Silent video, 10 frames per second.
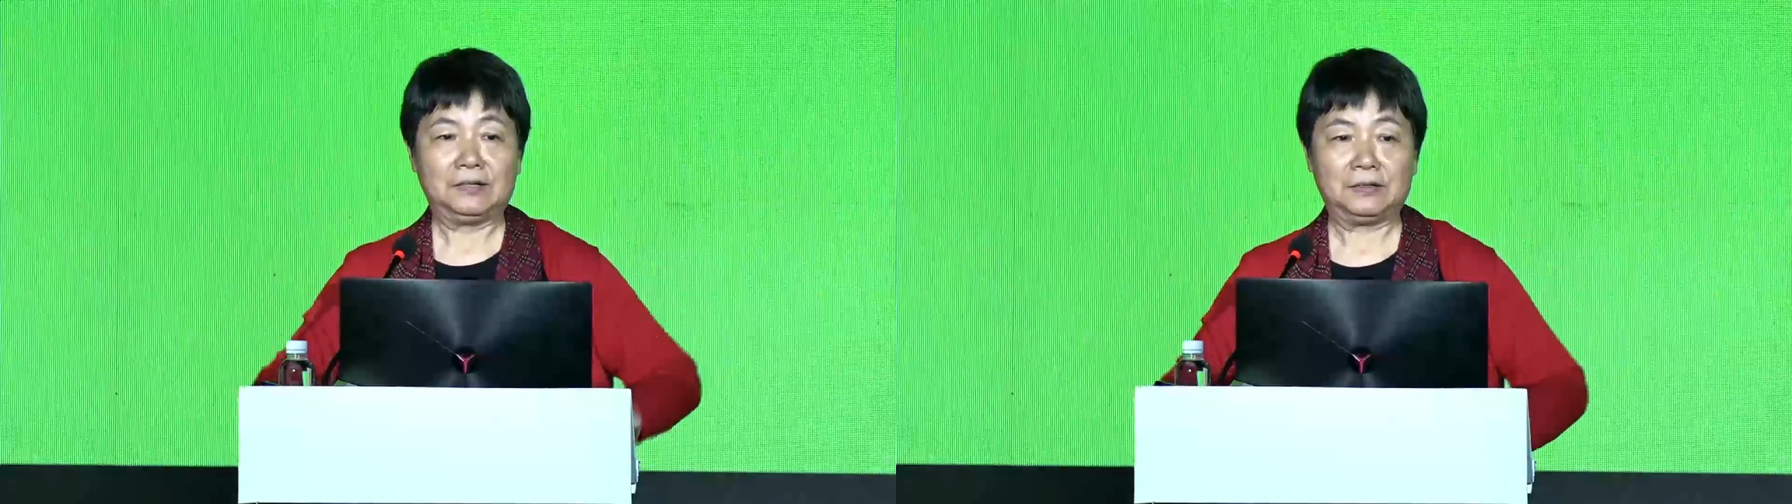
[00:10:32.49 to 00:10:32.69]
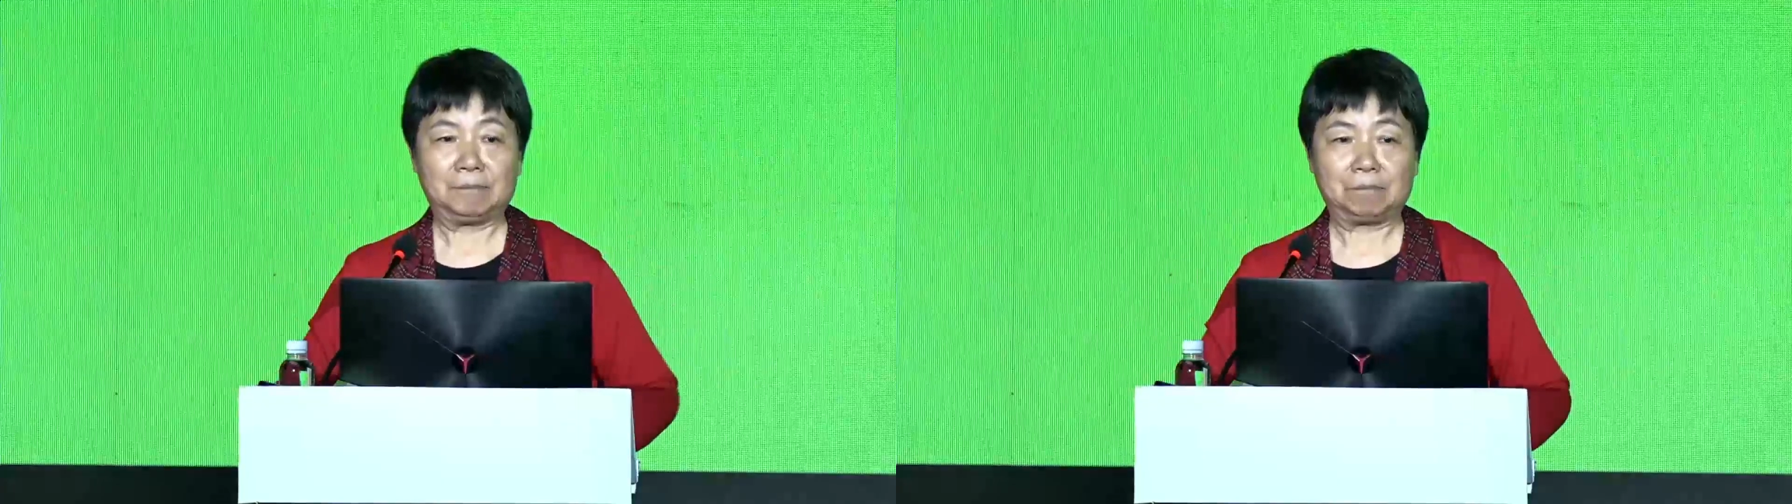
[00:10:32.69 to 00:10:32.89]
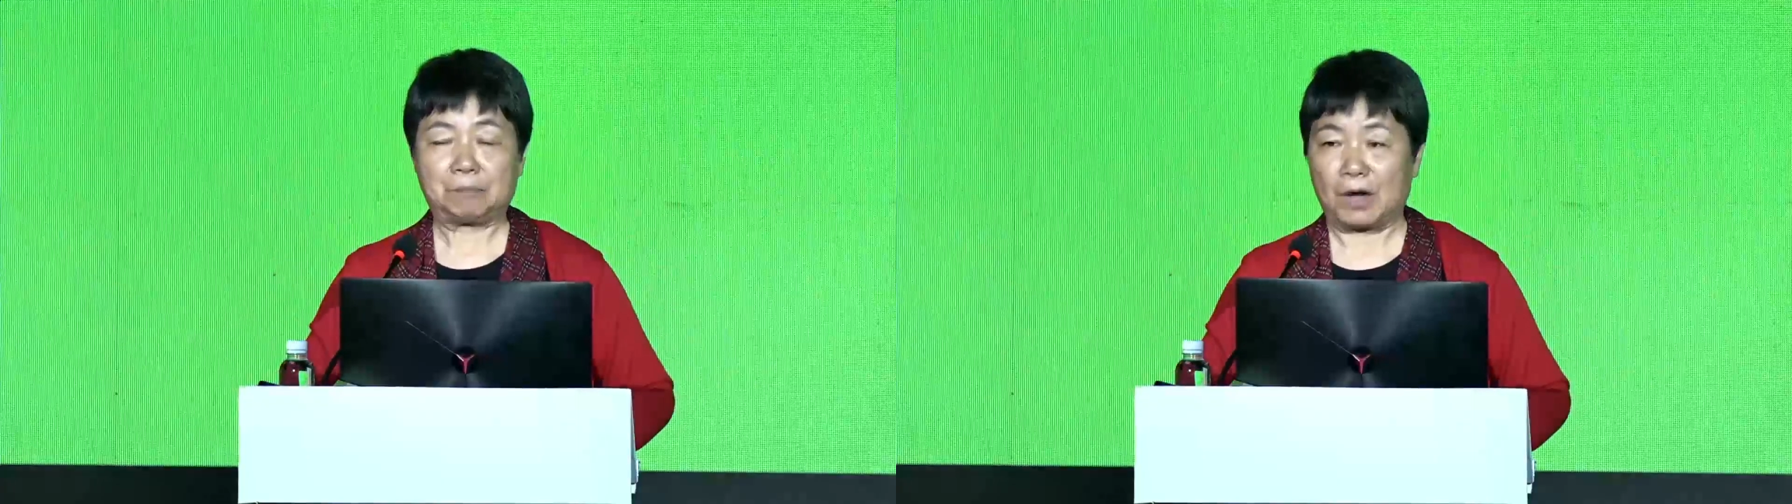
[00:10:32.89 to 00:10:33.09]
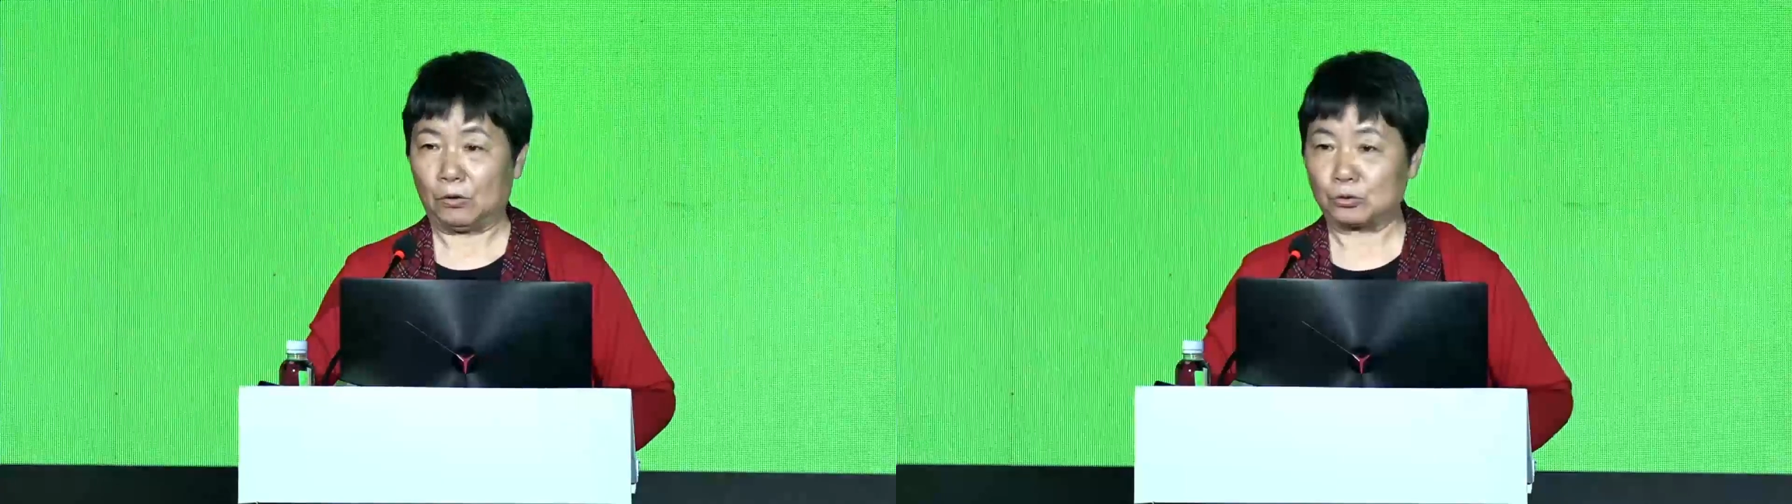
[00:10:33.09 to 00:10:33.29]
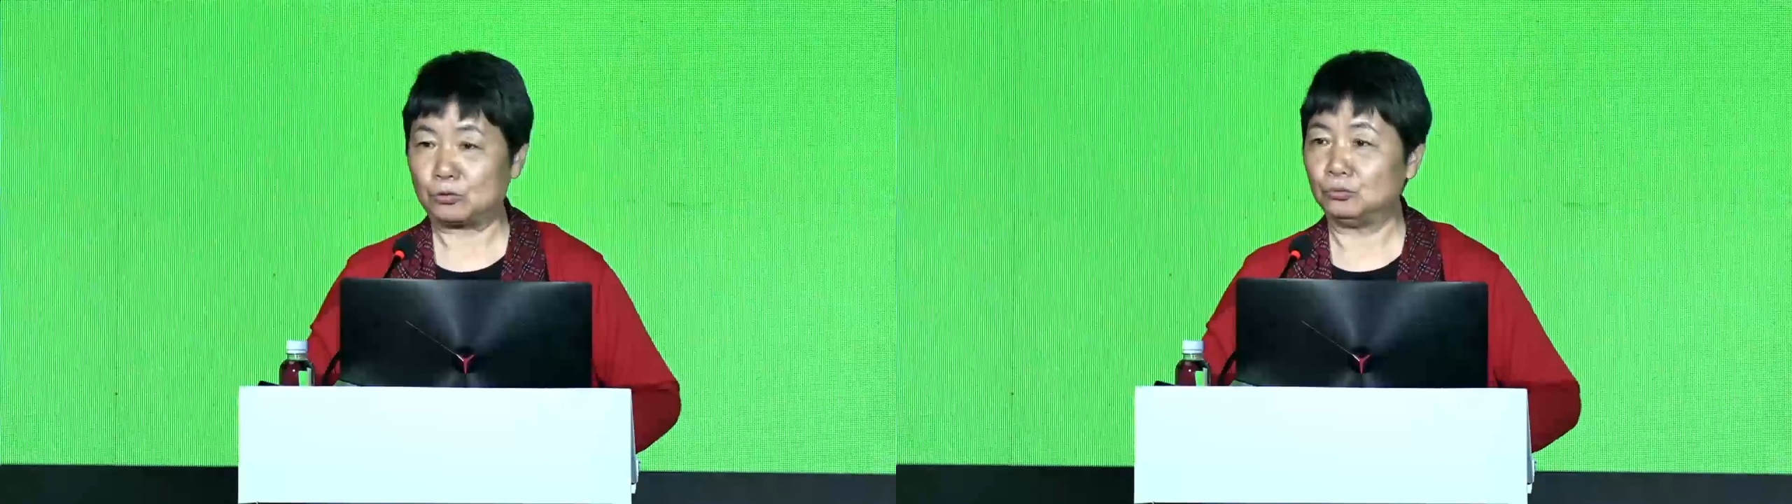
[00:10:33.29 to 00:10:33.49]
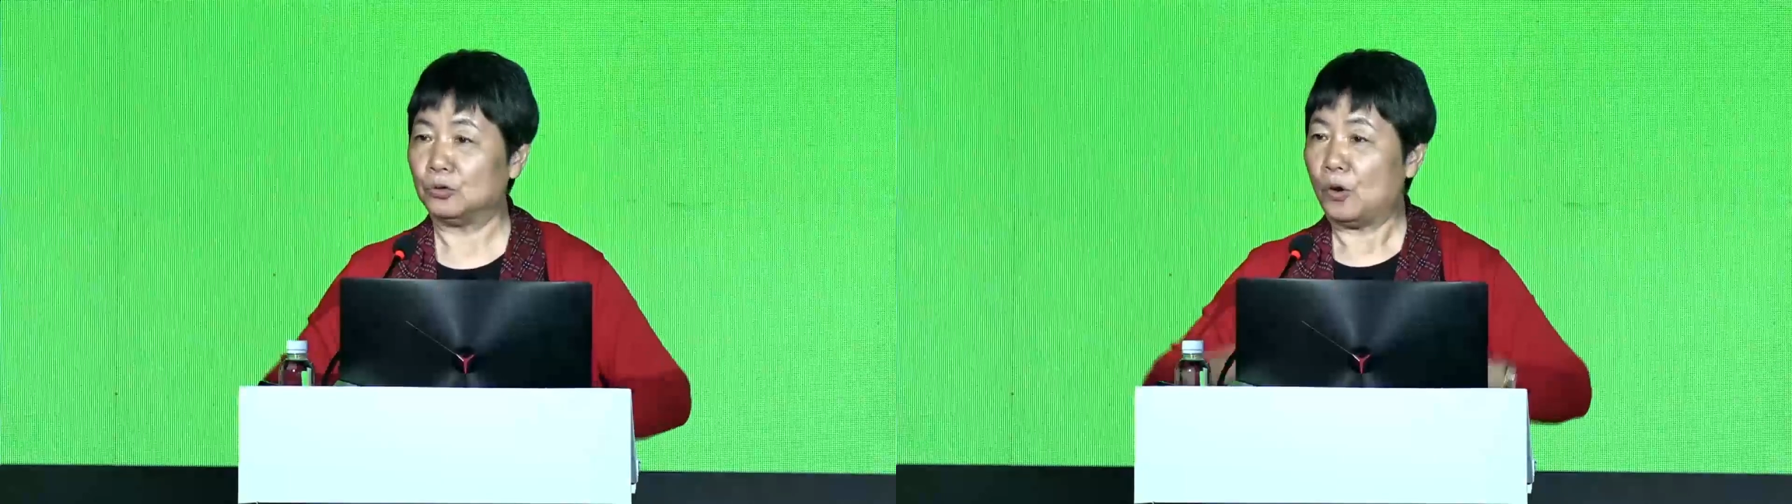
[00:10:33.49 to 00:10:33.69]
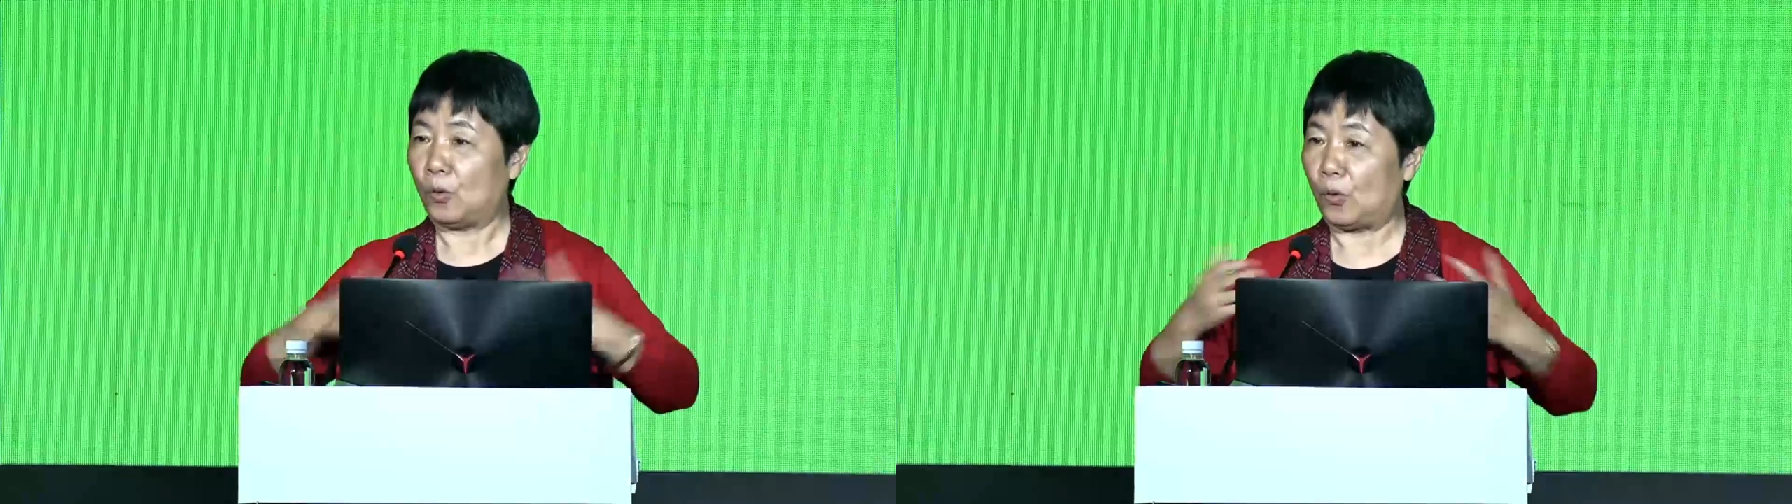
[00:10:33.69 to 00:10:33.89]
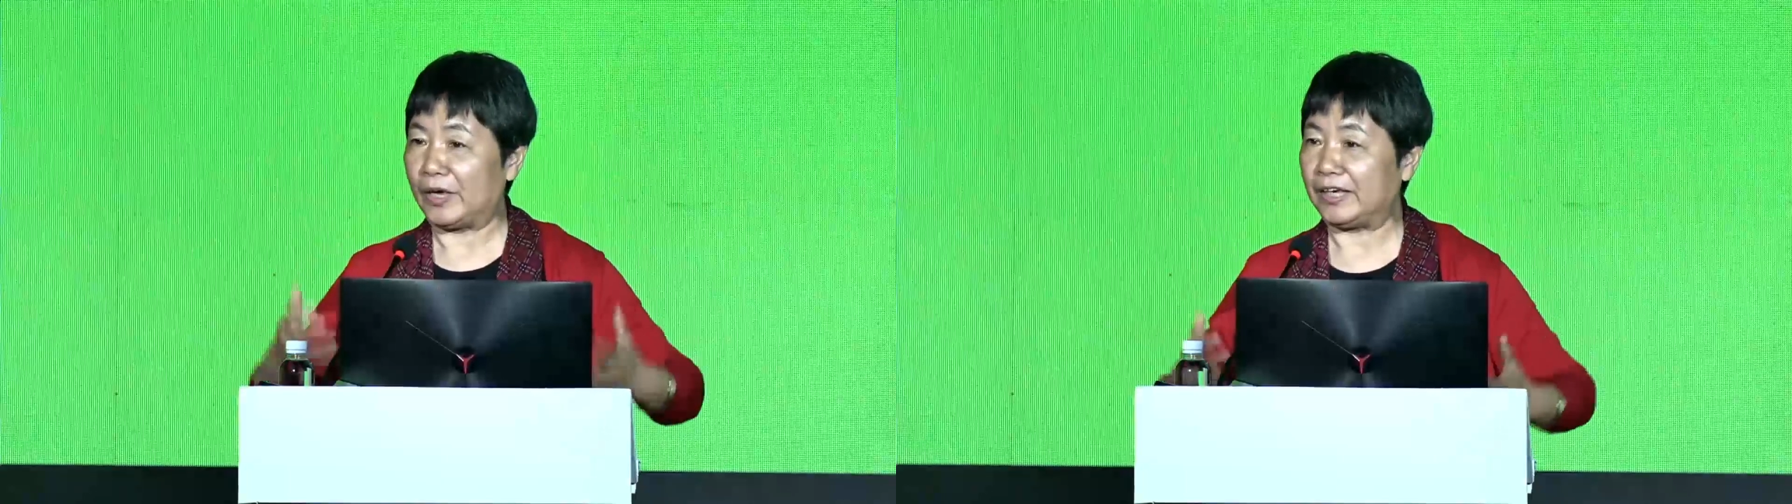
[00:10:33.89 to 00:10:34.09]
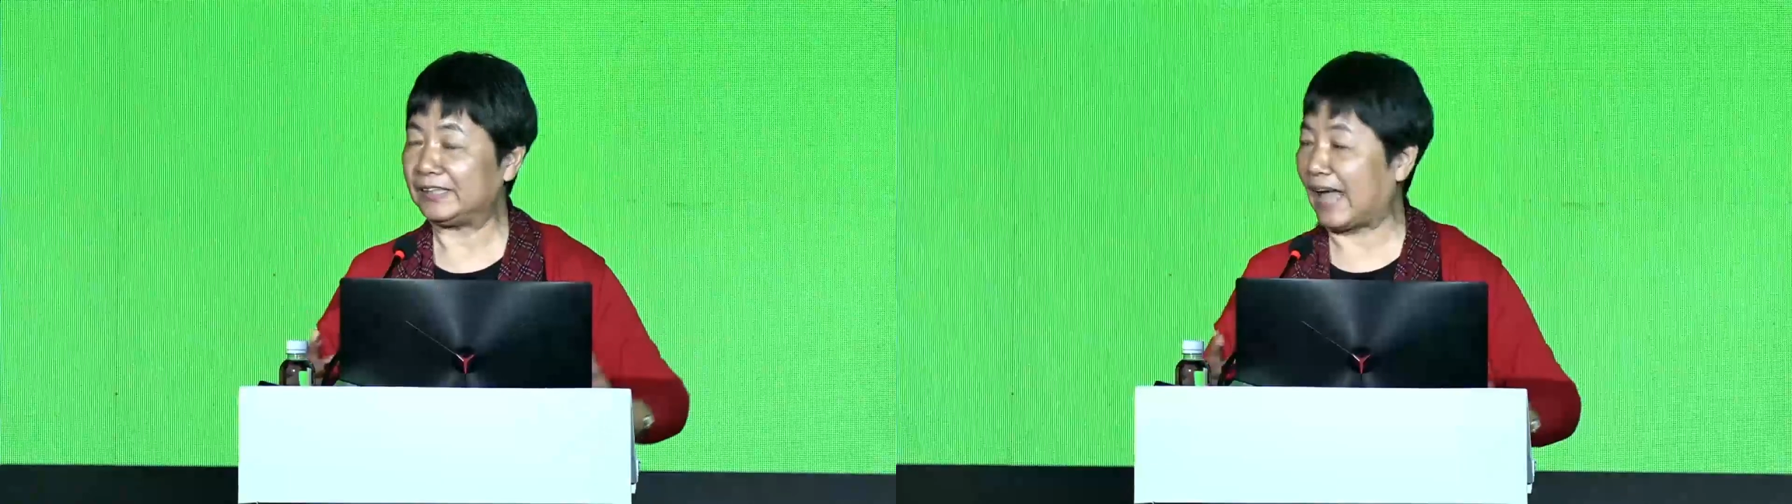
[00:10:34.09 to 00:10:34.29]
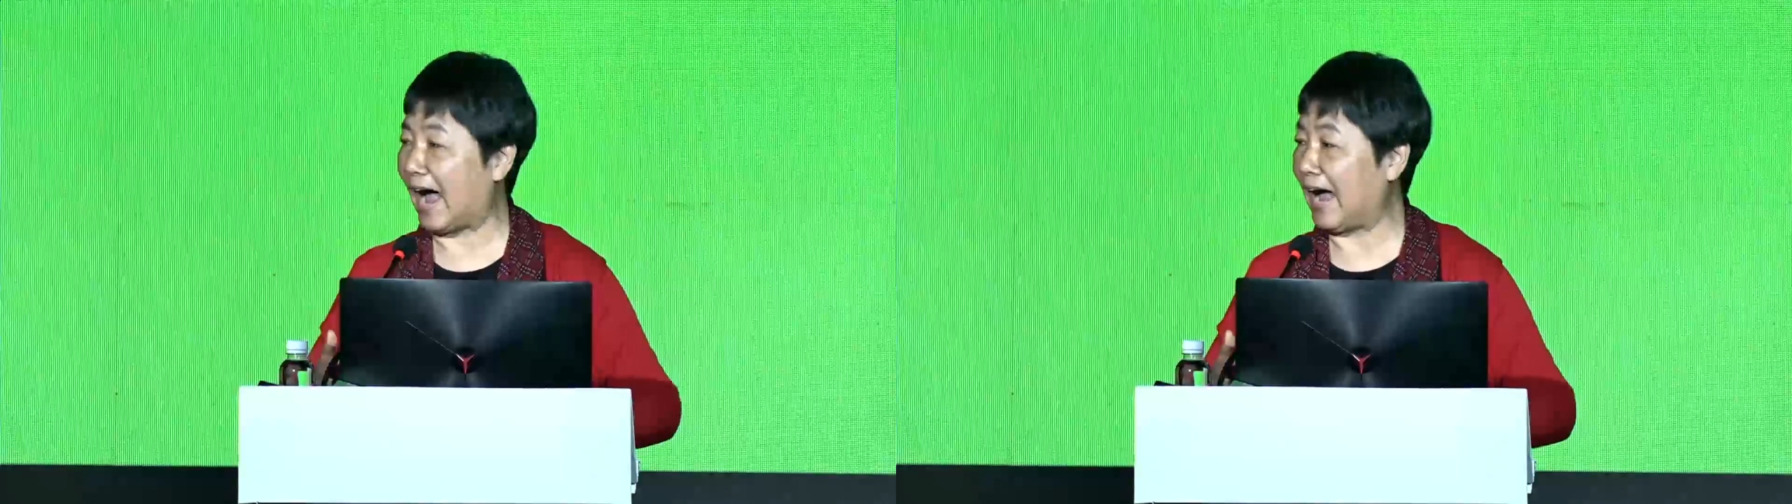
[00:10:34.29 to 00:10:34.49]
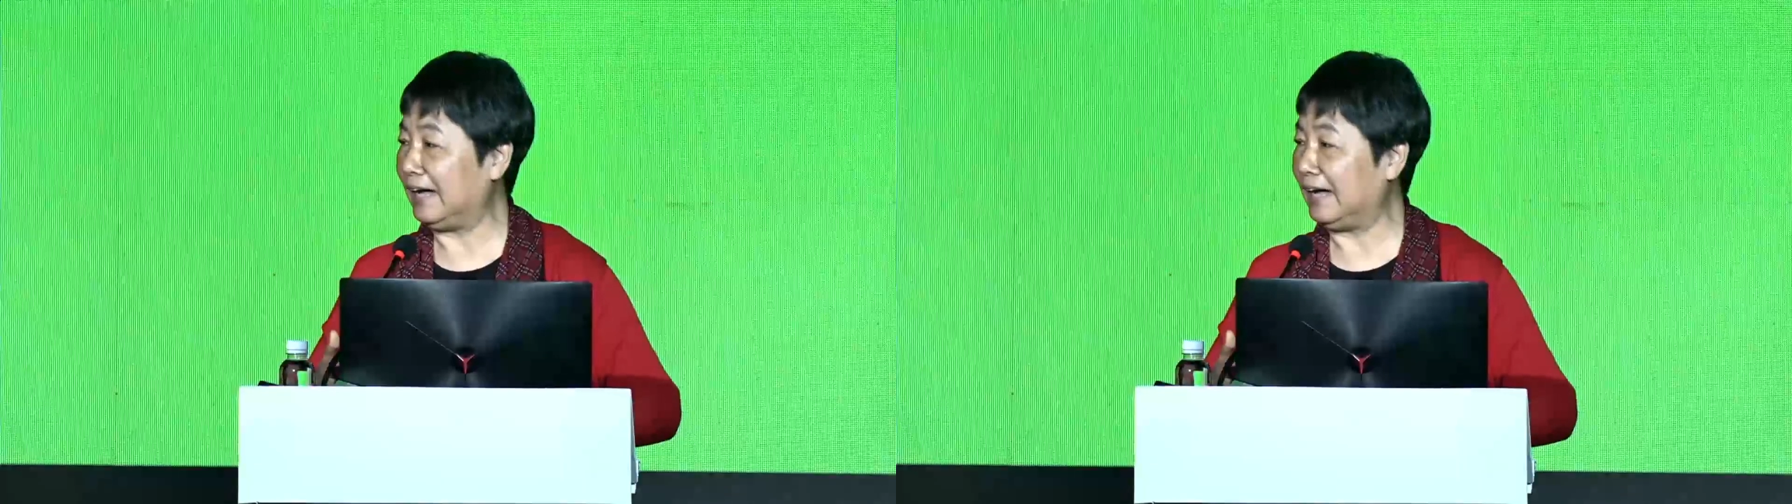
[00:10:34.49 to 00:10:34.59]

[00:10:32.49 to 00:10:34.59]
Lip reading: observation with children,